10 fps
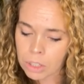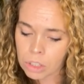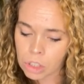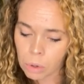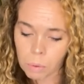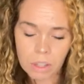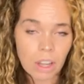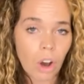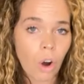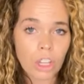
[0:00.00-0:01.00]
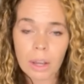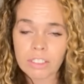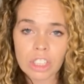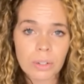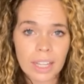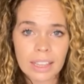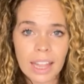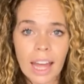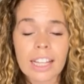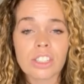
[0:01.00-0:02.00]
So all you have to do to get
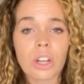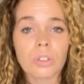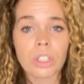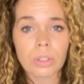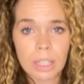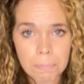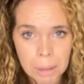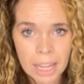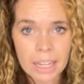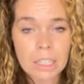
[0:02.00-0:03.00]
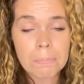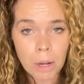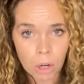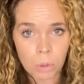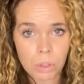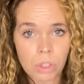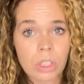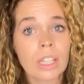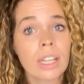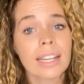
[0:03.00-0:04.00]
that is go to the pinned post,
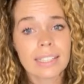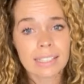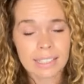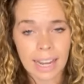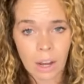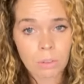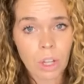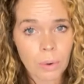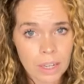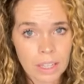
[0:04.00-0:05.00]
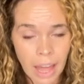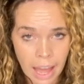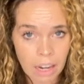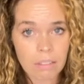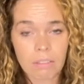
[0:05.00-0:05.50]
download that.